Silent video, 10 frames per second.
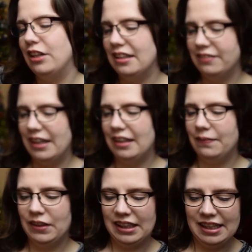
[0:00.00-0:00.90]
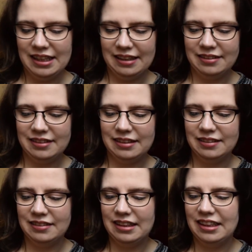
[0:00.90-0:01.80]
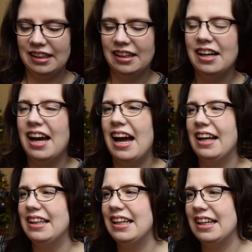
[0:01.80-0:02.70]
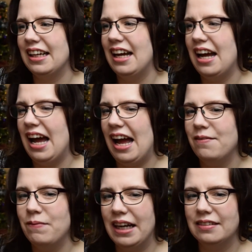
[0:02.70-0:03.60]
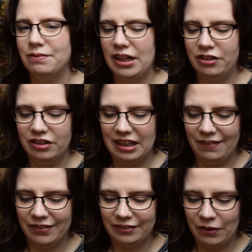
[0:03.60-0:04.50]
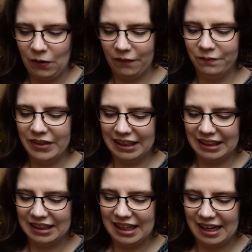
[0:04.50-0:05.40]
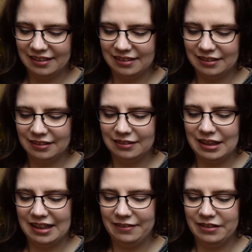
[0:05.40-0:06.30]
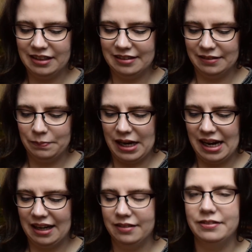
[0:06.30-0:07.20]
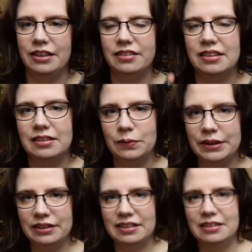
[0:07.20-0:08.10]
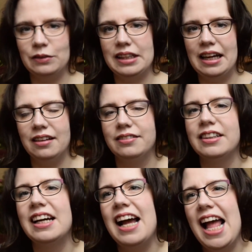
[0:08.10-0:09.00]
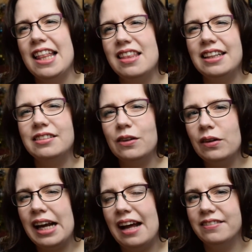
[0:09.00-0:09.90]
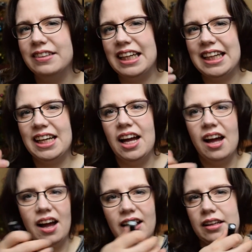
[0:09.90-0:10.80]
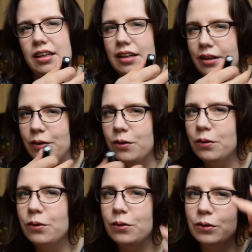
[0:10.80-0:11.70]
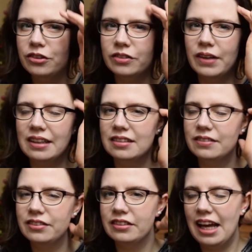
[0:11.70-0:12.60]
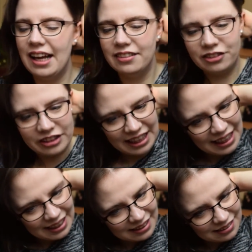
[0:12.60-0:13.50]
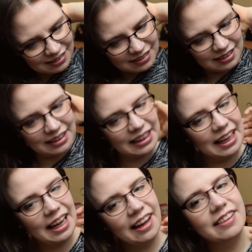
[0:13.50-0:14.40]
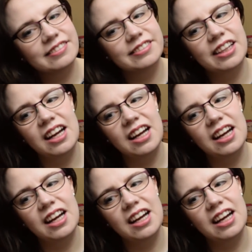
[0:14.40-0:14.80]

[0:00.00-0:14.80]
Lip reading: shade available in this concealer. I think I might have mentioned that before a million years ago when I did my first experience with e.l.f. They don't have like a huge amount of shades. They have